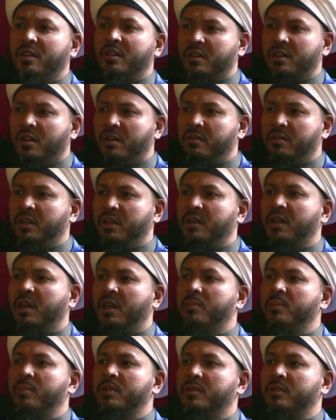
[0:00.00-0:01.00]
of the
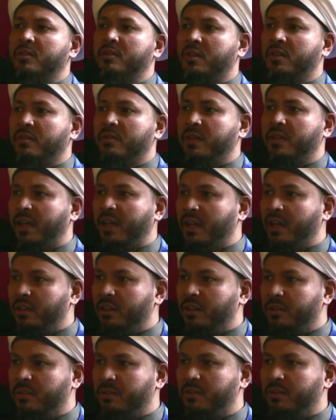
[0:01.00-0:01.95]
inhabitants of the hell